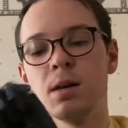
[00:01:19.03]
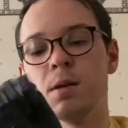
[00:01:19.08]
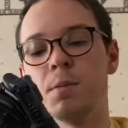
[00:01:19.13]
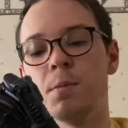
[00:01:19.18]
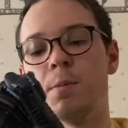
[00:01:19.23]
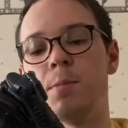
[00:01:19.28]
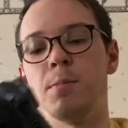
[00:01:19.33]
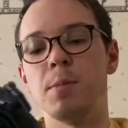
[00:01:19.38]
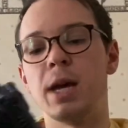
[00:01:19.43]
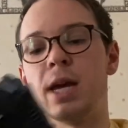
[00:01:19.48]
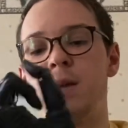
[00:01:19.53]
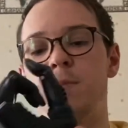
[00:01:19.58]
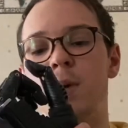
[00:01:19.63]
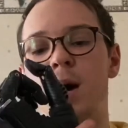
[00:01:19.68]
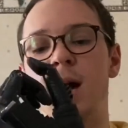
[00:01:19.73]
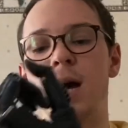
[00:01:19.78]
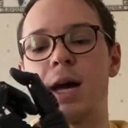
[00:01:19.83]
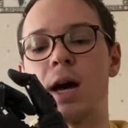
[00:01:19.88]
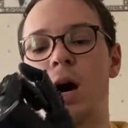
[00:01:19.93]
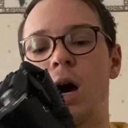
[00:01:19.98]
made
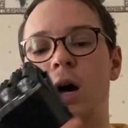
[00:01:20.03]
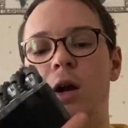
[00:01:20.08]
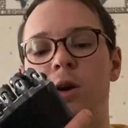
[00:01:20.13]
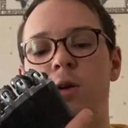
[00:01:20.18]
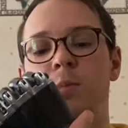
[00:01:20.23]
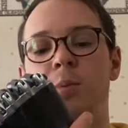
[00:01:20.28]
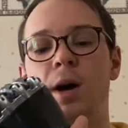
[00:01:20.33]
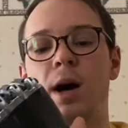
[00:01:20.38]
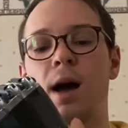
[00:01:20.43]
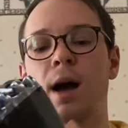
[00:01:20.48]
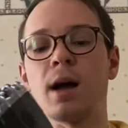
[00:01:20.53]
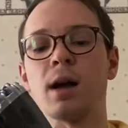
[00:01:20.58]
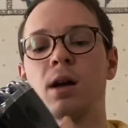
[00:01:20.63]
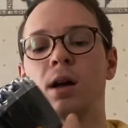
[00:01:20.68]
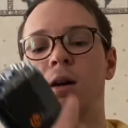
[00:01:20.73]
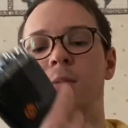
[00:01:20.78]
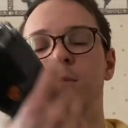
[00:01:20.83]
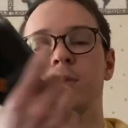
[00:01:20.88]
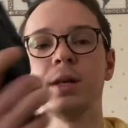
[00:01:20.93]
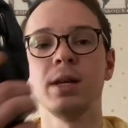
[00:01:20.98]
by Autobach
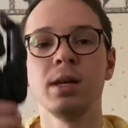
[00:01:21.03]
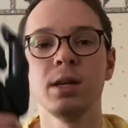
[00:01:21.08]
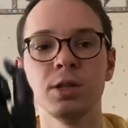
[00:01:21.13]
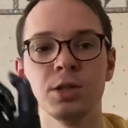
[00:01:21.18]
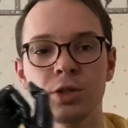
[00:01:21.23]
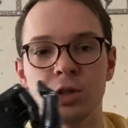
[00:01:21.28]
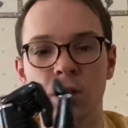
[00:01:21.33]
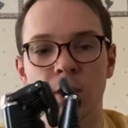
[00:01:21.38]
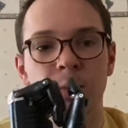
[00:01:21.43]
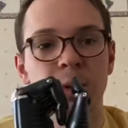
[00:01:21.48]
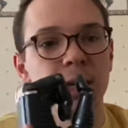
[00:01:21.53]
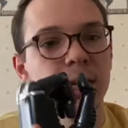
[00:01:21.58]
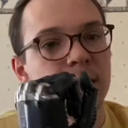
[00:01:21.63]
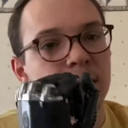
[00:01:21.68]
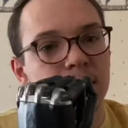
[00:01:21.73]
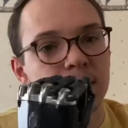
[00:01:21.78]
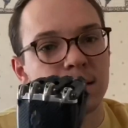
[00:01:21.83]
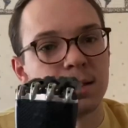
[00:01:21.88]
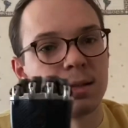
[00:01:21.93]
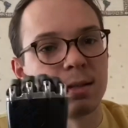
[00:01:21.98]
company in Germany.
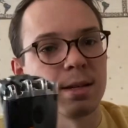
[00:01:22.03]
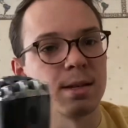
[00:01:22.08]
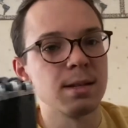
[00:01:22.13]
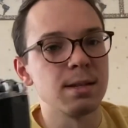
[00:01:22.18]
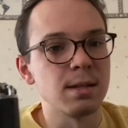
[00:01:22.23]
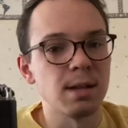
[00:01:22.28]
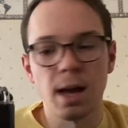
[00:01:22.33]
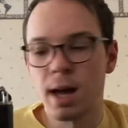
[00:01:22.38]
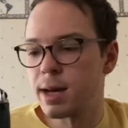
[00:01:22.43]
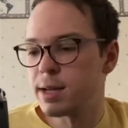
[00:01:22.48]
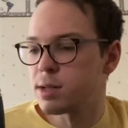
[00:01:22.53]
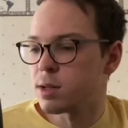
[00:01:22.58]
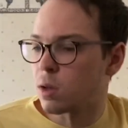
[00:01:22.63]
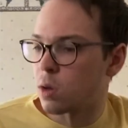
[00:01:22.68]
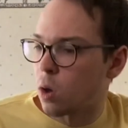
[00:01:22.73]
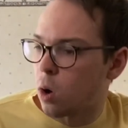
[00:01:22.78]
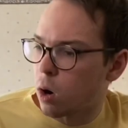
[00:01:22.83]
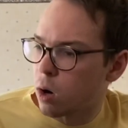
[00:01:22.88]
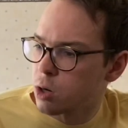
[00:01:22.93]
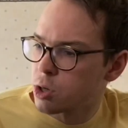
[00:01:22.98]
This is a size
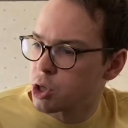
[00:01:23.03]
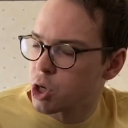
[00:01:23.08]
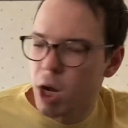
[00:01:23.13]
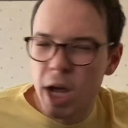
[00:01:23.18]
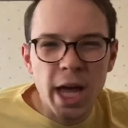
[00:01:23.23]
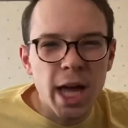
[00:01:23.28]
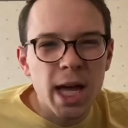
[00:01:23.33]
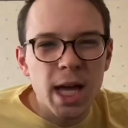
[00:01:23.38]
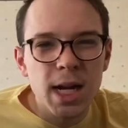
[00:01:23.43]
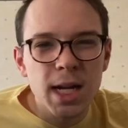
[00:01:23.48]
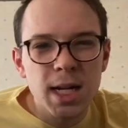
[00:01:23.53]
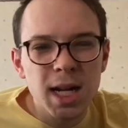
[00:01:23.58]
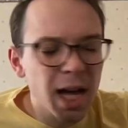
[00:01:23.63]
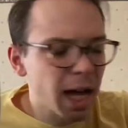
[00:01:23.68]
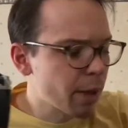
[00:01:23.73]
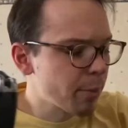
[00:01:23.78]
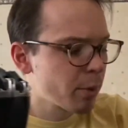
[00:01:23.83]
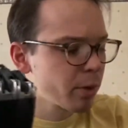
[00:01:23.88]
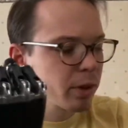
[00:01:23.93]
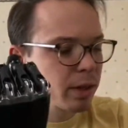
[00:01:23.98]
large hand, I
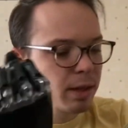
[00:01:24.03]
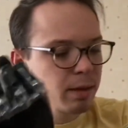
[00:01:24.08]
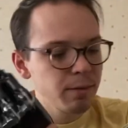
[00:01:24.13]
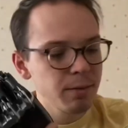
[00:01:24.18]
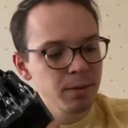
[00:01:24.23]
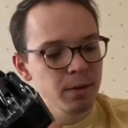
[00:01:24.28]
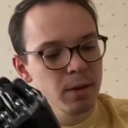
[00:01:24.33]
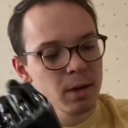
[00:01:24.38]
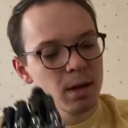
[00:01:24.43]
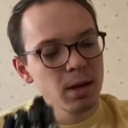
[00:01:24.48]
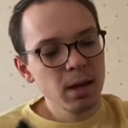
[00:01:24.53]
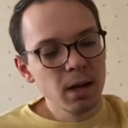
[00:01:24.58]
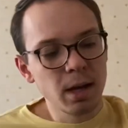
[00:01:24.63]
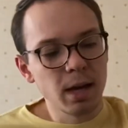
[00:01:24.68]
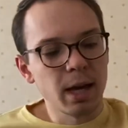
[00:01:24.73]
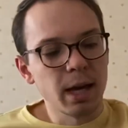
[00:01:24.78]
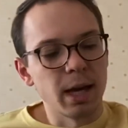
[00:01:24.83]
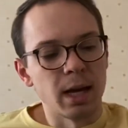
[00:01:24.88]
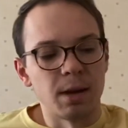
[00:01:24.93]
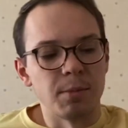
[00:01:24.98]
believe.
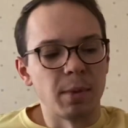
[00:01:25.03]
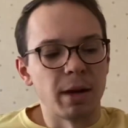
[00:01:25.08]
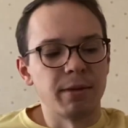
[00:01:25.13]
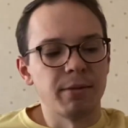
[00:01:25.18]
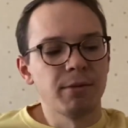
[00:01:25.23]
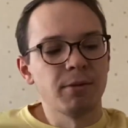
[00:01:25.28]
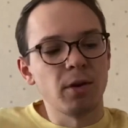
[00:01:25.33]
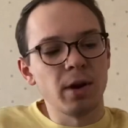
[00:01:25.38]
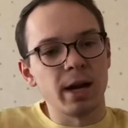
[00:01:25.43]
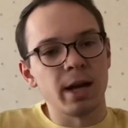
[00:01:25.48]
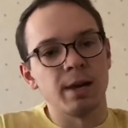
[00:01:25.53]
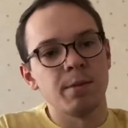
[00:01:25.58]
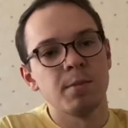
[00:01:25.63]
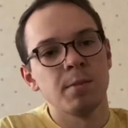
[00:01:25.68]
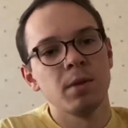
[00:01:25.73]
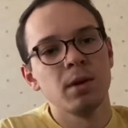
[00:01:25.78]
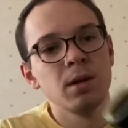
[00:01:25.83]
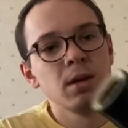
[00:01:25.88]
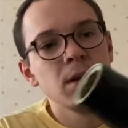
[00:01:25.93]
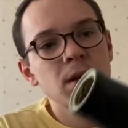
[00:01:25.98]
And my frame
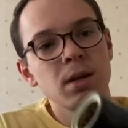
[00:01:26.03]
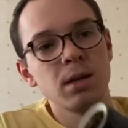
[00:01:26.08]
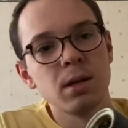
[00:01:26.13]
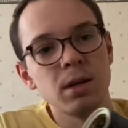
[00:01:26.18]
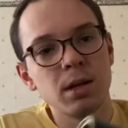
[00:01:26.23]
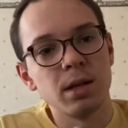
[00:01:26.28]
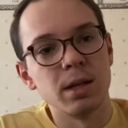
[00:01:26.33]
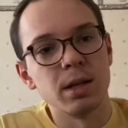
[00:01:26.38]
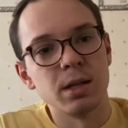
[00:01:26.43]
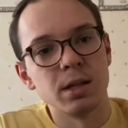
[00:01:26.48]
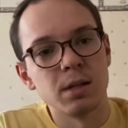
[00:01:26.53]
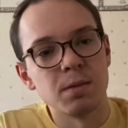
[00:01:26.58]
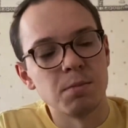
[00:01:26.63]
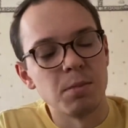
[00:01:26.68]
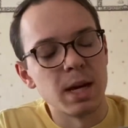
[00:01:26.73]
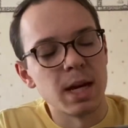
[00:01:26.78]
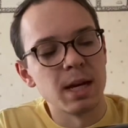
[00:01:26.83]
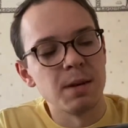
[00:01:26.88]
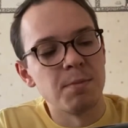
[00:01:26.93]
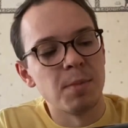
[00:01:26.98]
is
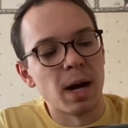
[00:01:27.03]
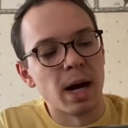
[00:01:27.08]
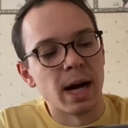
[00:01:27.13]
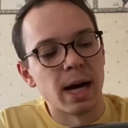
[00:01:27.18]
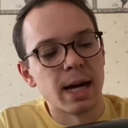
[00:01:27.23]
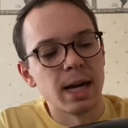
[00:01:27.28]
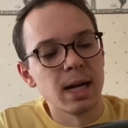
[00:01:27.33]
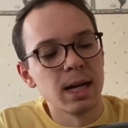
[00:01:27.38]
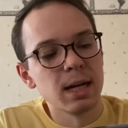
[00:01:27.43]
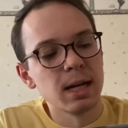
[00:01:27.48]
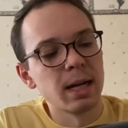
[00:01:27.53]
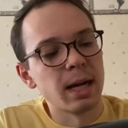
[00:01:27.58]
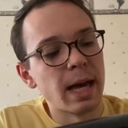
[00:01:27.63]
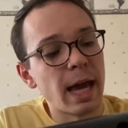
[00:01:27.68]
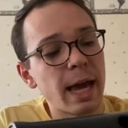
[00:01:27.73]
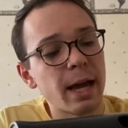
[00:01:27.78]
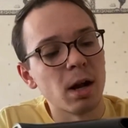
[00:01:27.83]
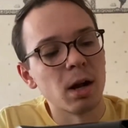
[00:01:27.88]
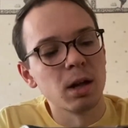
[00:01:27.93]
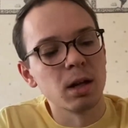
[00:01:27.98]
made by
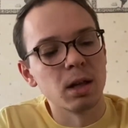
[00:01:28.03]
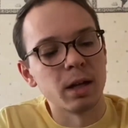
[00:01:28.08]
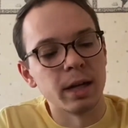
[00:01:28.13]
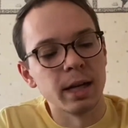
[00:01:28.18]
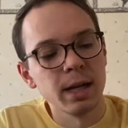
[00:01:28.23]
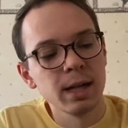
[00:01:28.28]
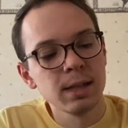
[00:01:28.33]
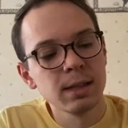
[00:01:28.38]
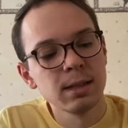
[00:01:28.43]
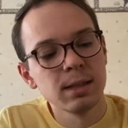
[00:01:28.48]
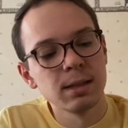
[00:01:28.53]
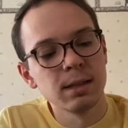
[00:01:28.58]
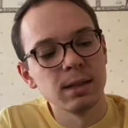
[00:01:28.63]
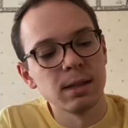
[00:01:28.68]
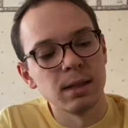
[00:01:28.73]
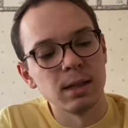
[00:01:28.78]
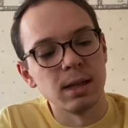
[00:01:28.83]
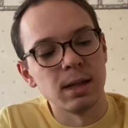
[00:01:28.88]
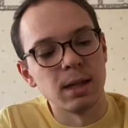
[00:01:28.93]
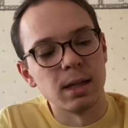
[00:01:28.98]
Hanger Clinics
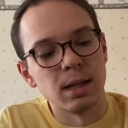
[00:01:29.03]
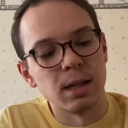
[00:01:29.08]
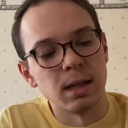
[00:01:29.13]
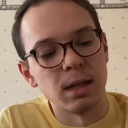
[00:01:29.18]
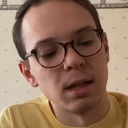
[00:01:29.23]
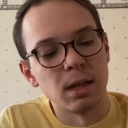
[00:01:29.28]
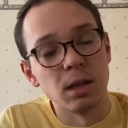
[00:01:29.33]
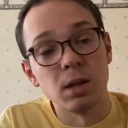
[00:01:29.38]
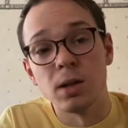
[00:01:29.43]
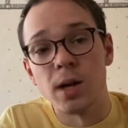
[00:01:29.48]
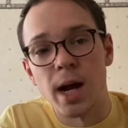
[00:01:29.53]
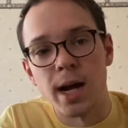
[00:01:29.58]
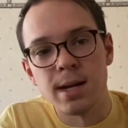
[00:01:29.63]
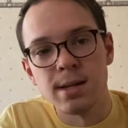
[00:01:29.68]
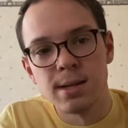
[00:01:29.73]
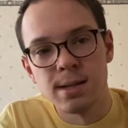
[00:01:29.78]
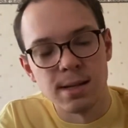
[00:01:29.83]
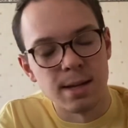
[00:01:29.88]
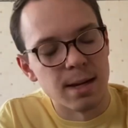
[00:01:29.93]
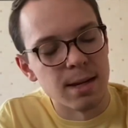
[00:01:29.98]
in the United
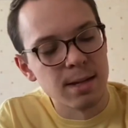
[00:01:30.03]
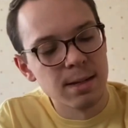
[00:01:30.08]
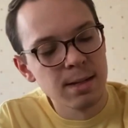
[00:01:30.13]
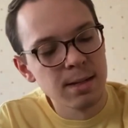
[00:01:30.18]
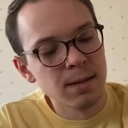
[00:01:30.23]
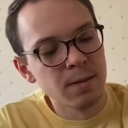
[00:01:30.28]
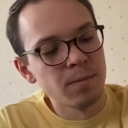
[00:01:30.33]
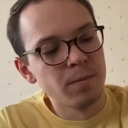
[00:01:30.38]
States.